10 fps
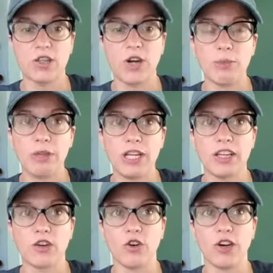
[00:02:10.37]
Great
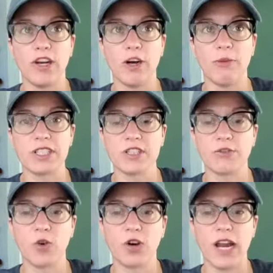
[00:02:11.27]
beginner oil, a must
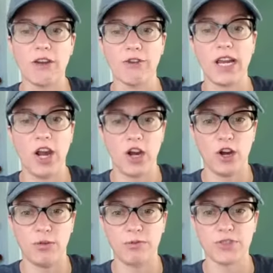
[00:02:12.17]
for every
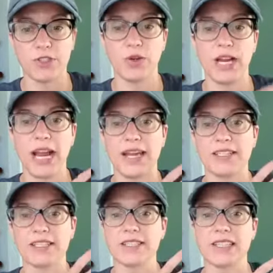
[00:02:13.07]
home. So it
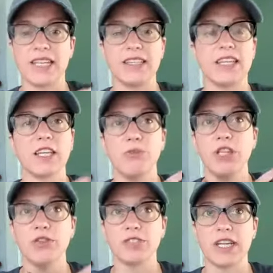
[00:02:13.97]
has a scent that can be
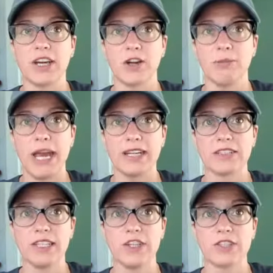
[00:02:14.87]
used
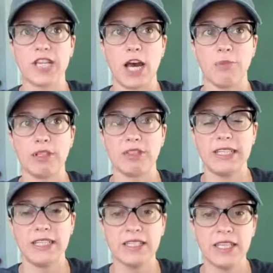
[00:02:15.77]
aromatically or topically,